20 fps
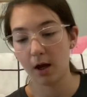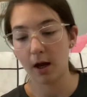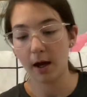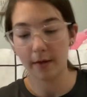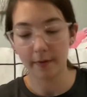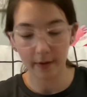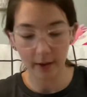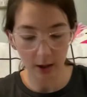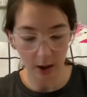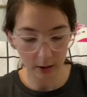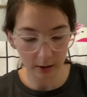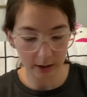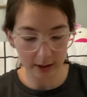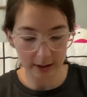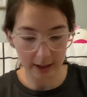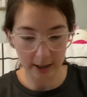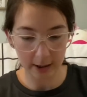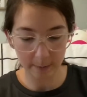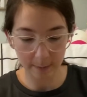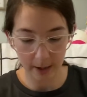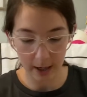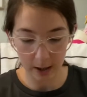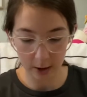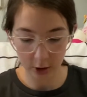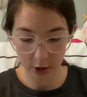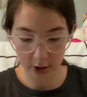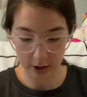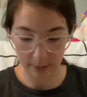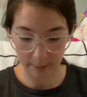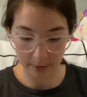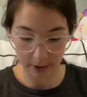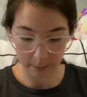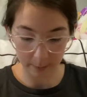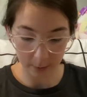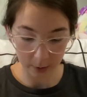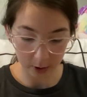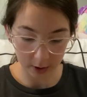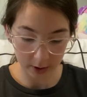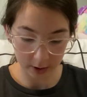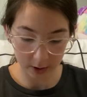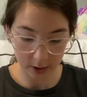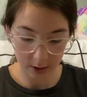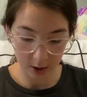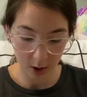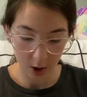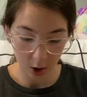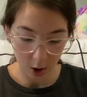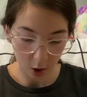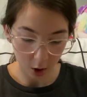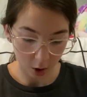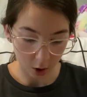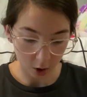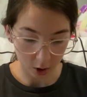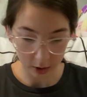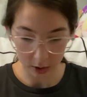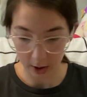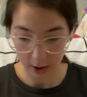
And then on this last pouch, I'm gonna put all